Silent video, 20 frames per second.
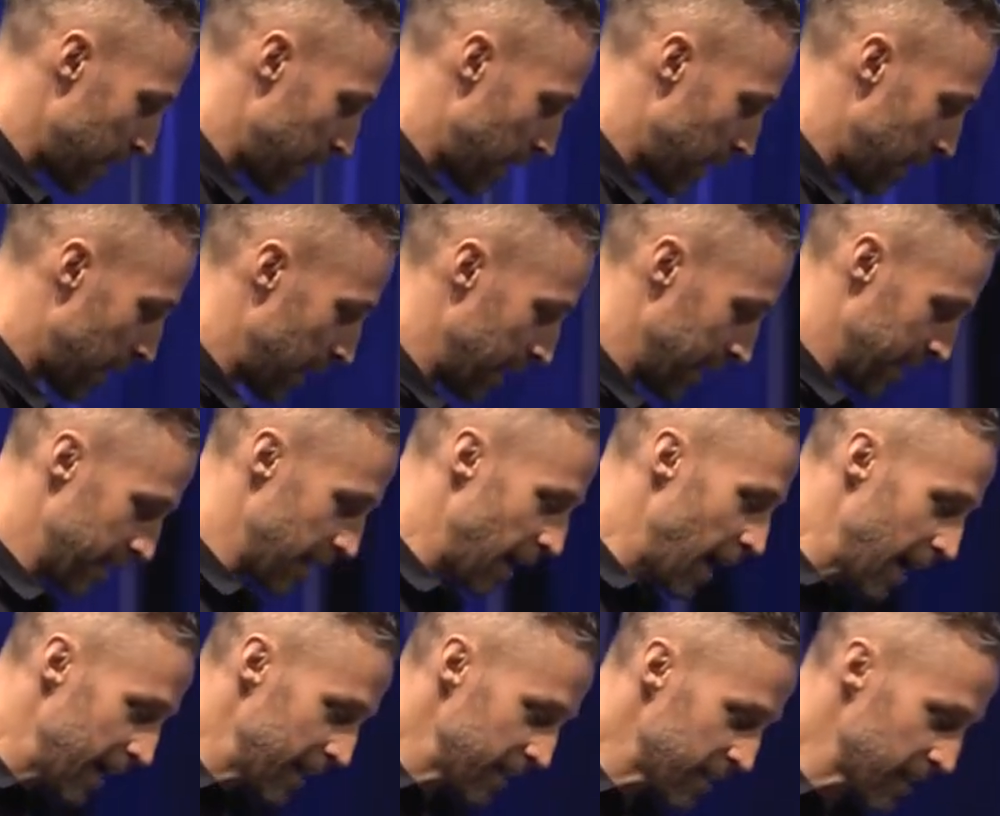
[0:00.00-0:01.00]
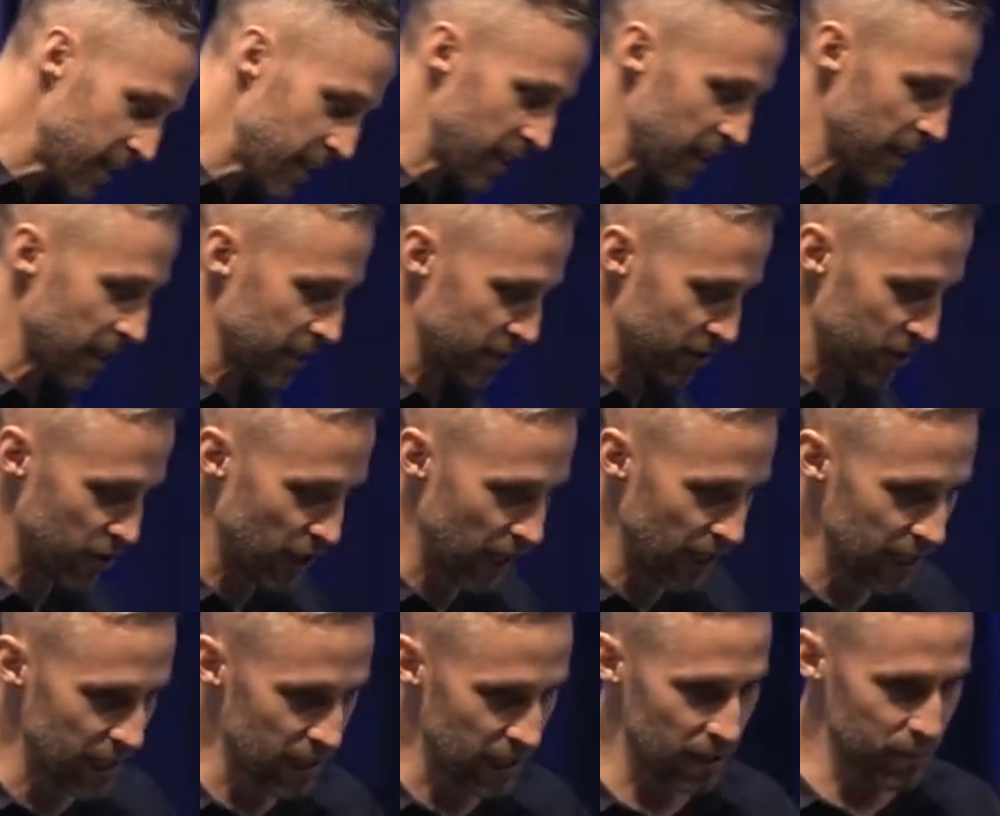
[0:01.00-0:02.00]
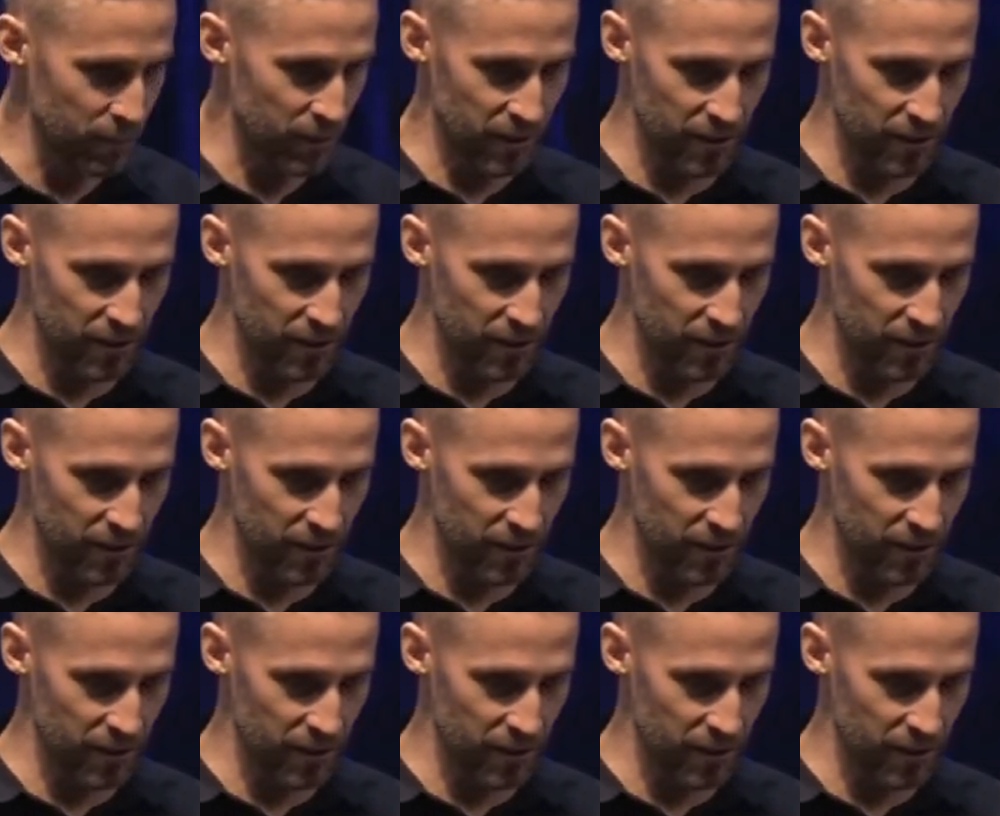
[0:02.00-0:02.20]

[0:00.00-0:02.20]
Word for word: uh, and Isaac and Jacob,